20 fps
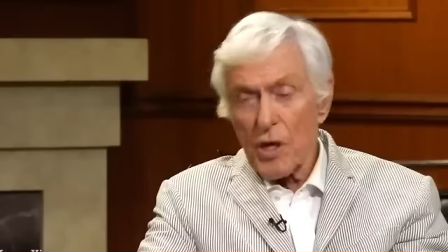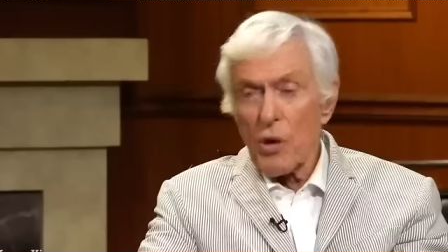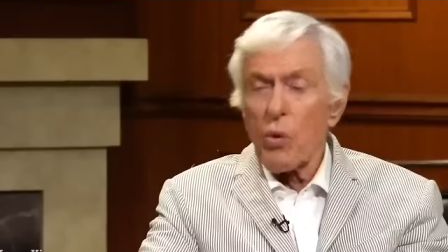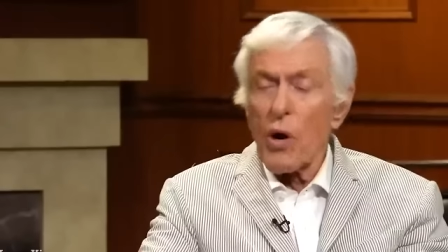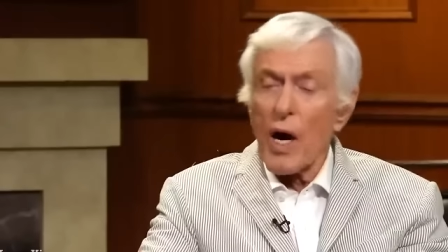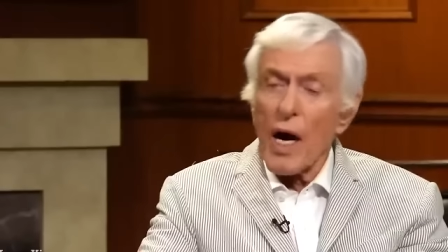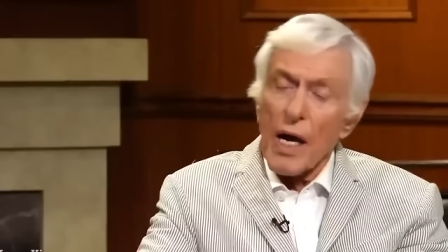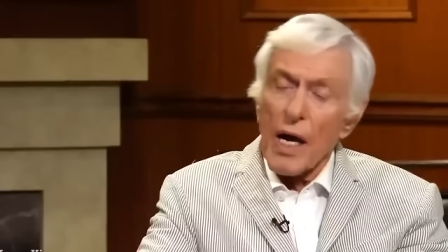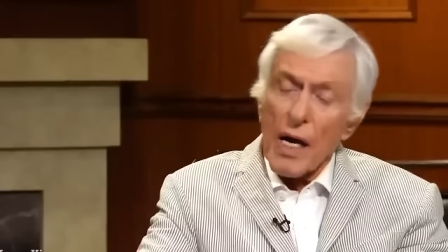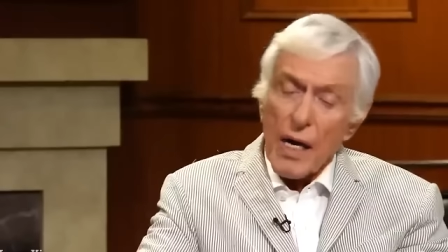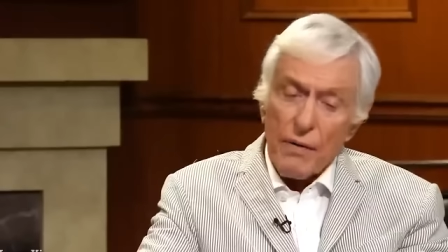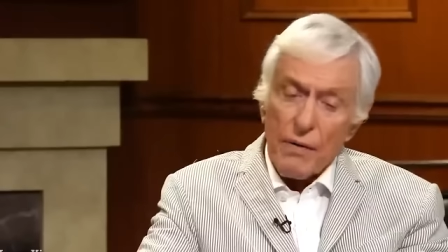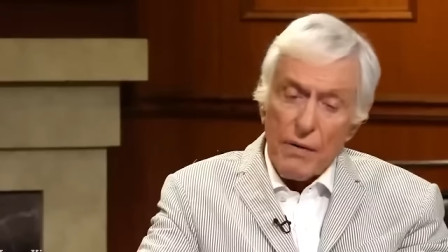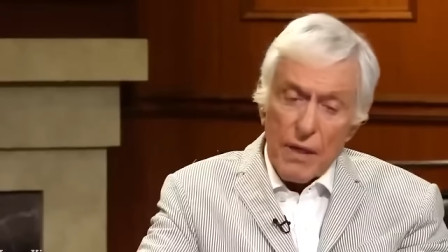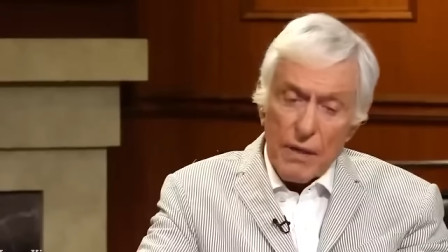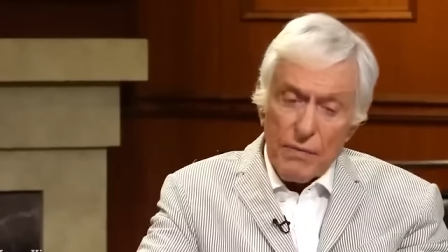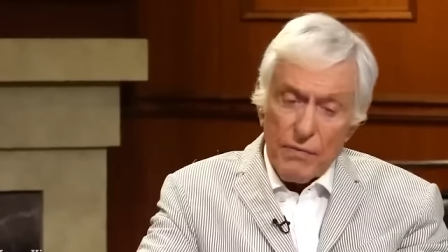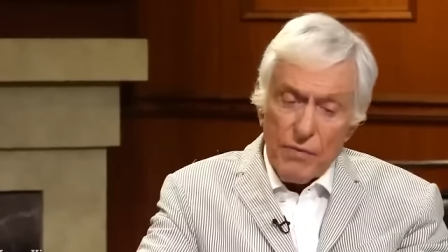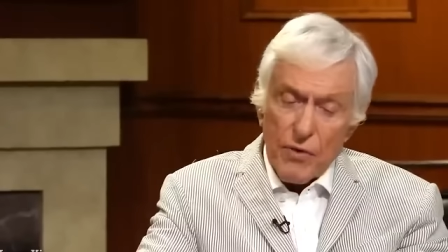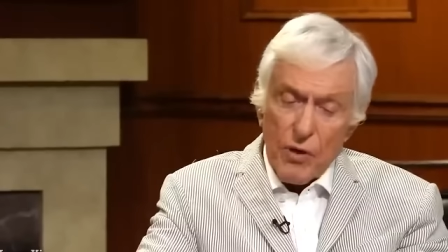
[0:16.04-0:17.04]
In a
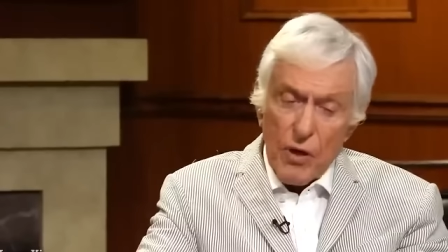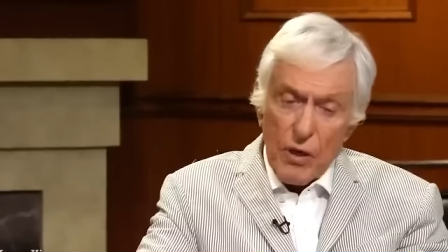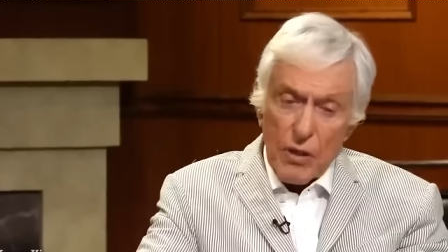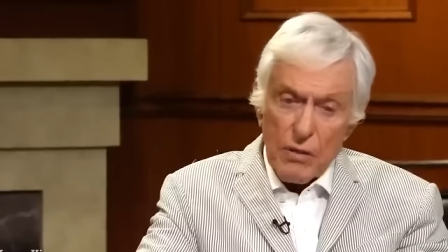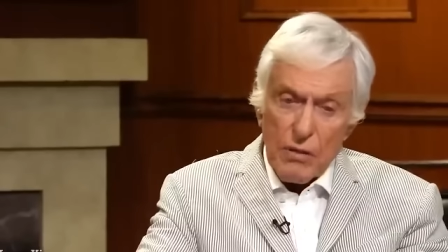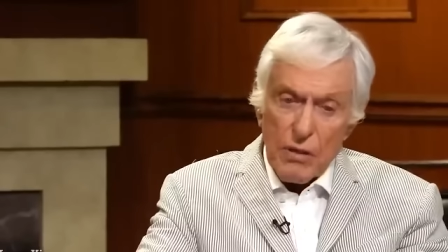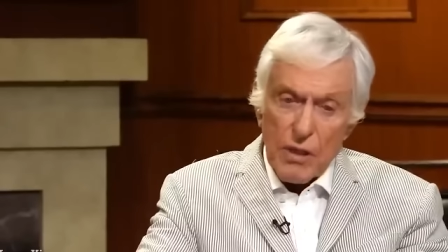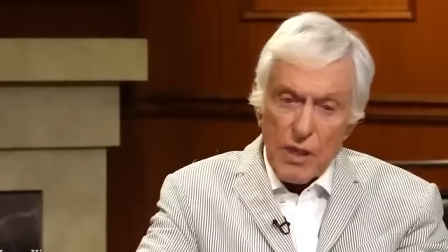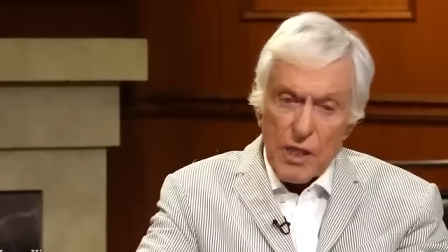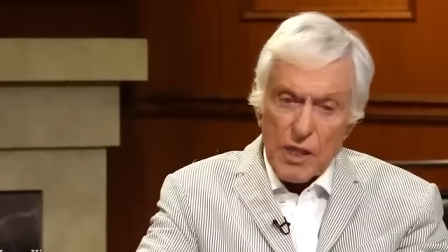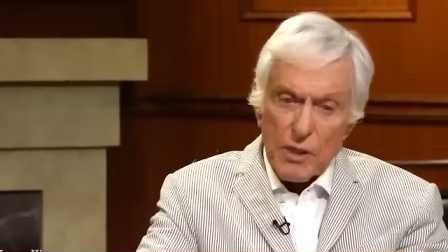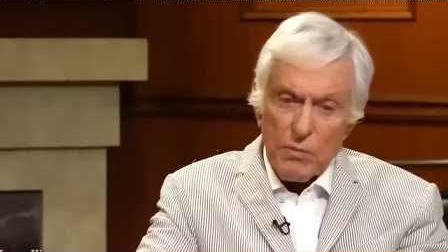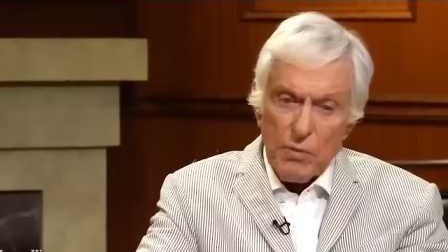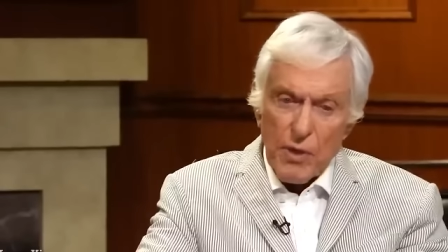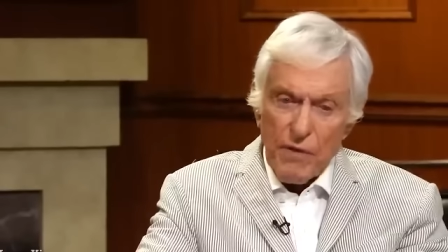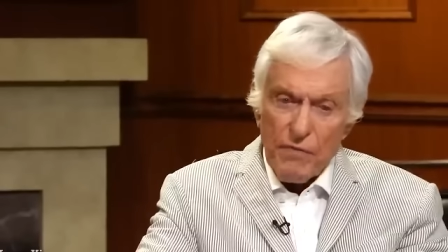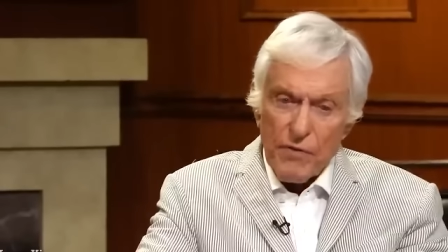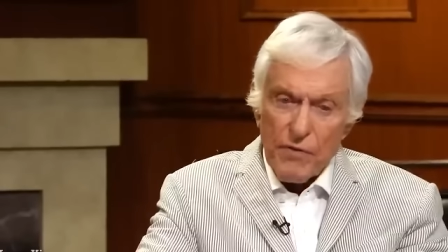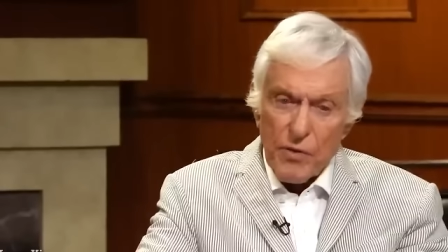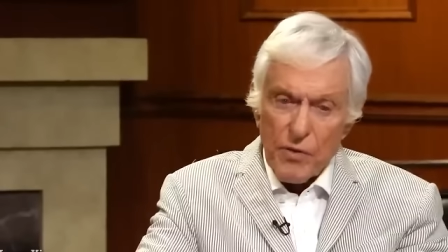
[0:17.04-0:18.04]
shocking turn of events,